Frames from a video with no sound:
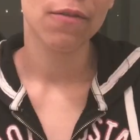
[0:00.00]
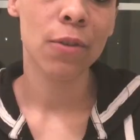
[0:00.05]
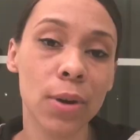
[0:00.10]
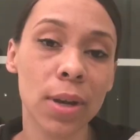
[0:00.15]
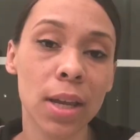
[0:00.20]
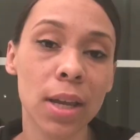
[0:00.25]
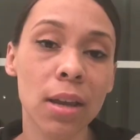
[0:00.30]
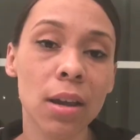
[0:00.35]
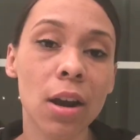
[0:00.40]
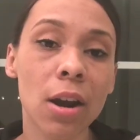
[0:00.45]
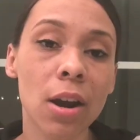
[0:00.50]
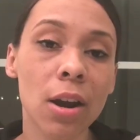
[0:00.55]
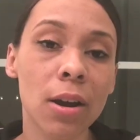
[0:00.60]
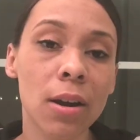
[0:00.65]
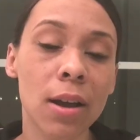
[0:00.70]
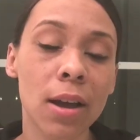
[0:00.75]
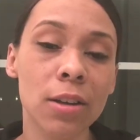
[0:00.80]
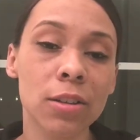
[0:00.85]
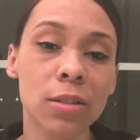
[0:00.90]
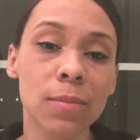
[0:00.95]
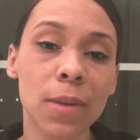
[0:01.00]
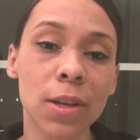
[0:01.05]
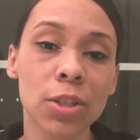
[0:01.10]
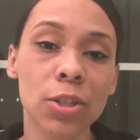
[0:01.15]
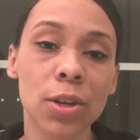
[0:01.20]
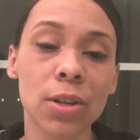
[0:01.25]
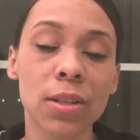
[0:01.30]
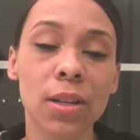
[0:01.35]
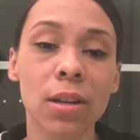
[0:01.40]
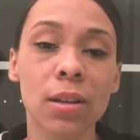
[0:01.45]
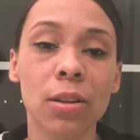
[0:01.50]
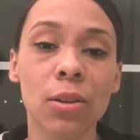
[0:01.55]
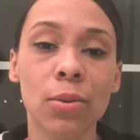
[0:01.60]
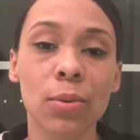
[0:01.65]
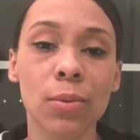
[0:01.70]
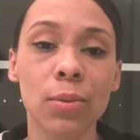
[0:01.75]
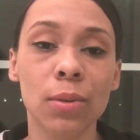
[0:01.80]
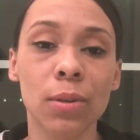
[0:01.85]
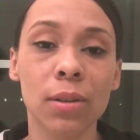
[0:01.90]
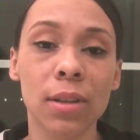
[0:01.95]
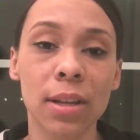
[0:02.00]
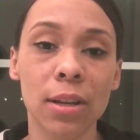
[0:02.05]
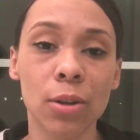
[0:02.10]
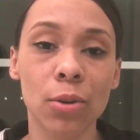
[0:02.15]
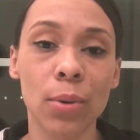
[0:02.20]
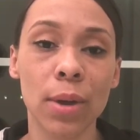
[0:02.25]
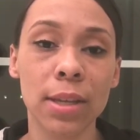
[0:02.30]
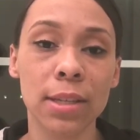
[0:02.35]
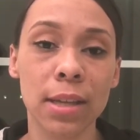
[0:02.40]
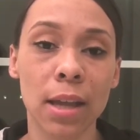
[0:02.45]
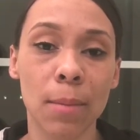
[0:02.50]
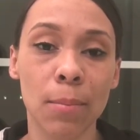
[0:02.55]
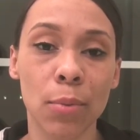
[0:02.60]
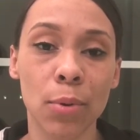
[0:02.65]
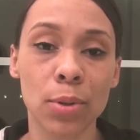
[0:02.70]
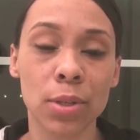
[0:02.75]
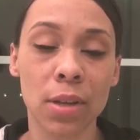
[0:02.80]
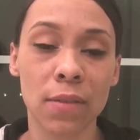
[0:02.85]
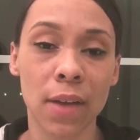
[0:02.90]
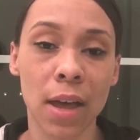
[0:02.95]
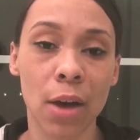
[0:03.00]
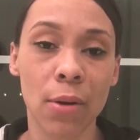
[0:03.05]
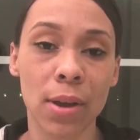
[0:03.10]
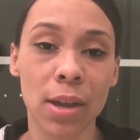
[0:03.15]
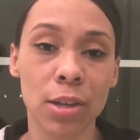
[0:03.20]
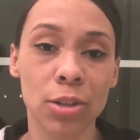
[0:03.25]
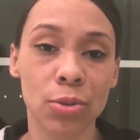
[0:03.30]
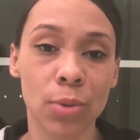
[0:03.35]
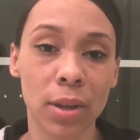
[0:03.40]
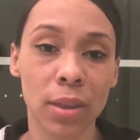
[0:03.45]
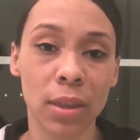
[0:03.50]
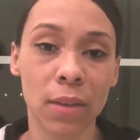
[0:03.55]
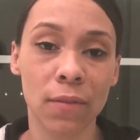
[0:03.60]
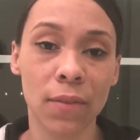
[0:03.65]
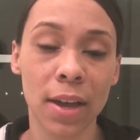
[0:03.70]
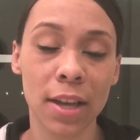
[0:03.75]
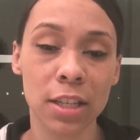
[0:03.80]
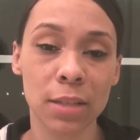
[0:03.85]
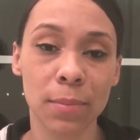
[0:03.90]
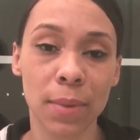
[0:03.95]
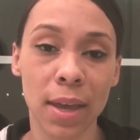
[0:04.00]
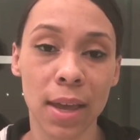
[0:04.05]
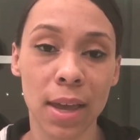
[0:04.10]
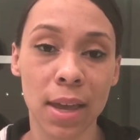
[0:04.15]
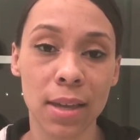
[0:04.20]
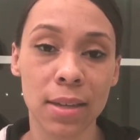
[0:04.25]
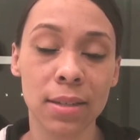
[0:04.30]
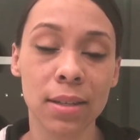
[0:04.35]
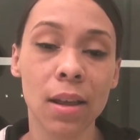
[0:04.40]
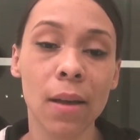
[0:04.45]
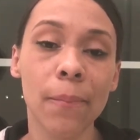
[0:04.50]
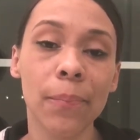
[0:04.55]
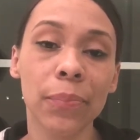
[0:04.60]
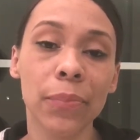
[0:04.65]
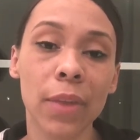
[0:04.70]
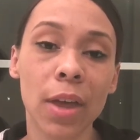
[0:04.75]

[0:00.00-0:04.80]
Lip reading: For ER, I just made sure to include clinical examples of how I enjoyed the fast pace,